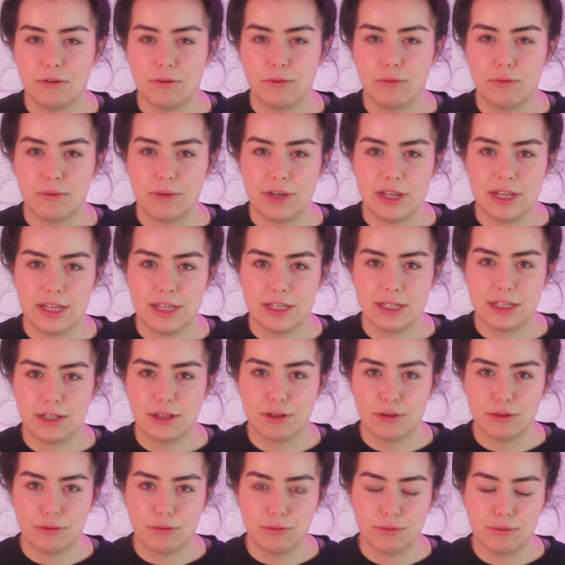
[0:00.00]
always
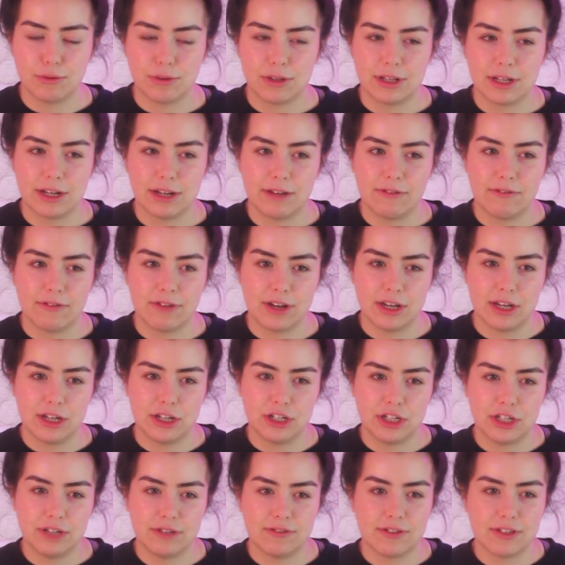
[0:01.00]
thought that if I
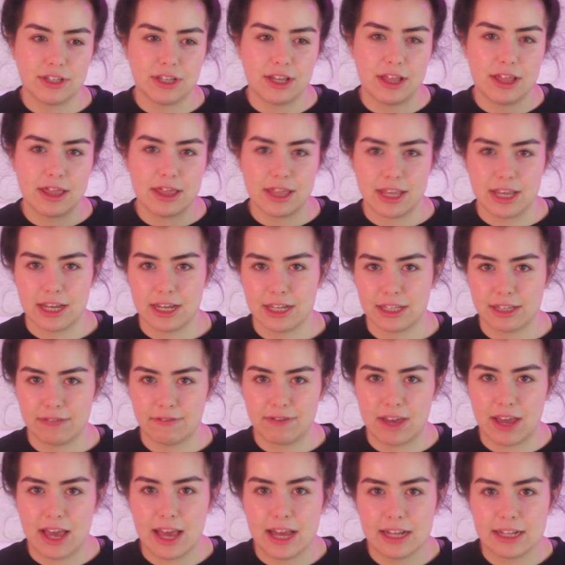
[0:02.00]
achieved certain things, if
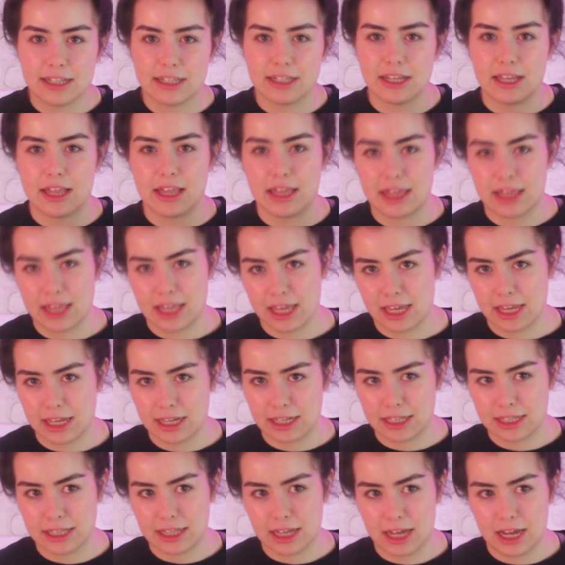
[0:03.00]
I had certain
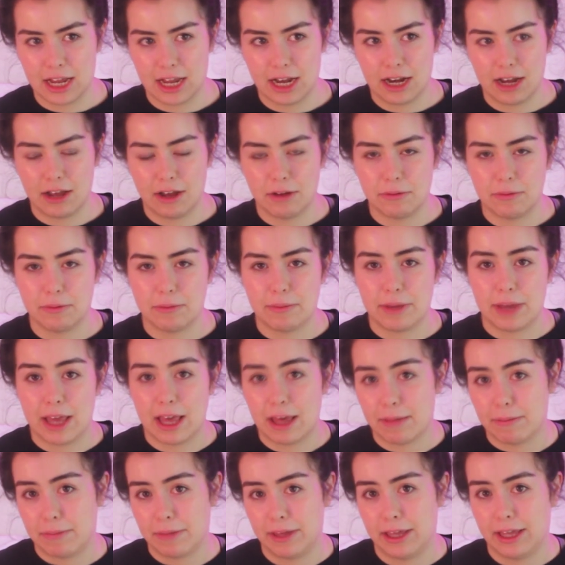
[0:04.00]
things, that I would be
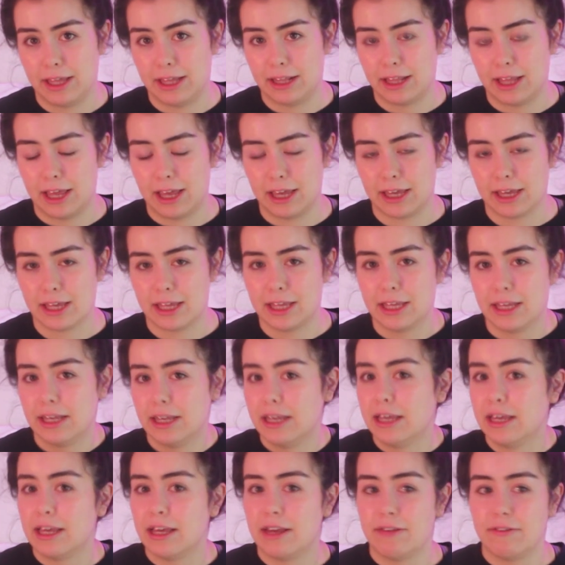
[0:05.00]
happy. Like
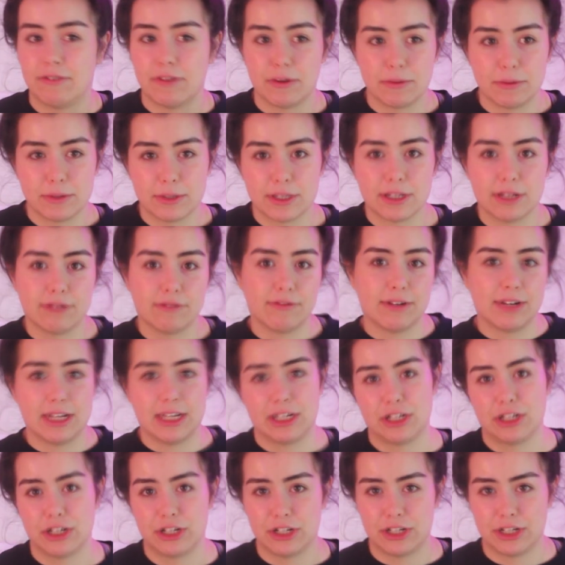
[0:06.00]
if I was in a
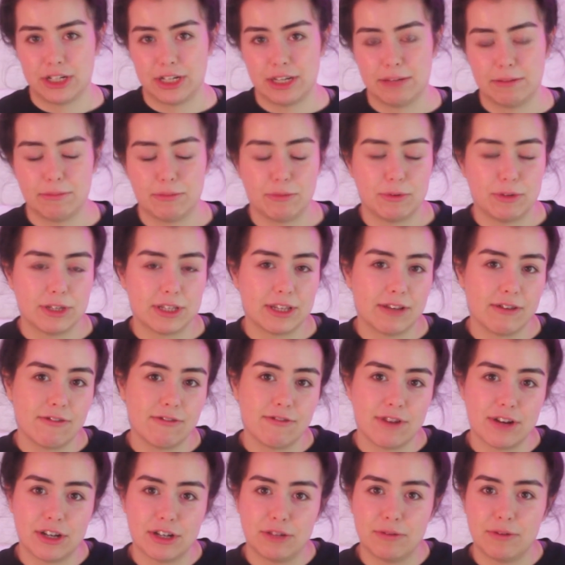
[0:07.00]
relationship, once I
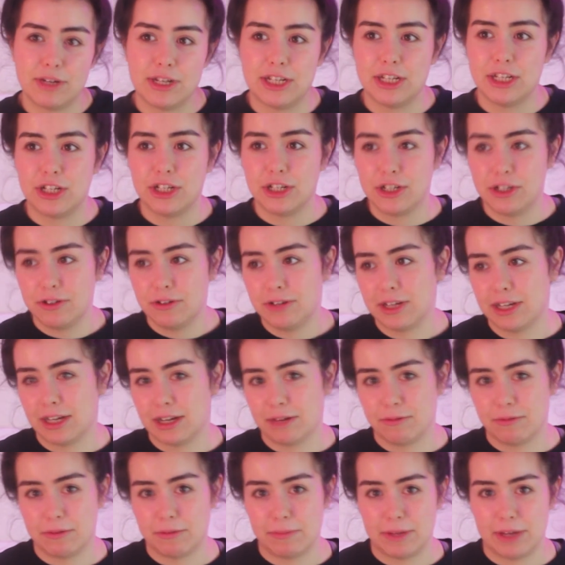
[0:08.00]
graduated uni, I
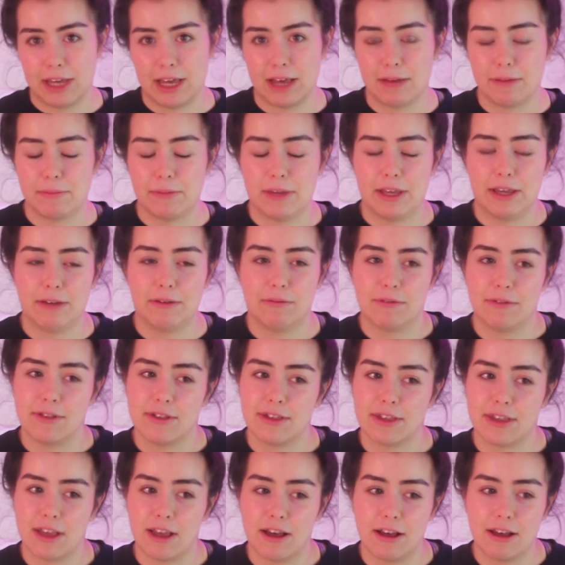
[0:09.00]
would be happy.
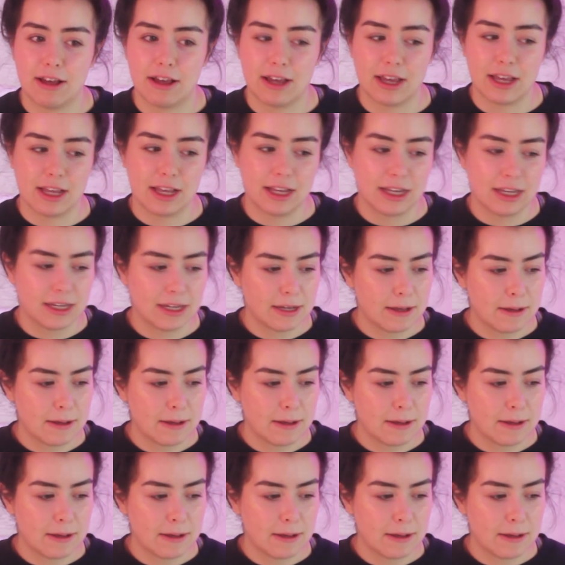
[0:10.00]
Once I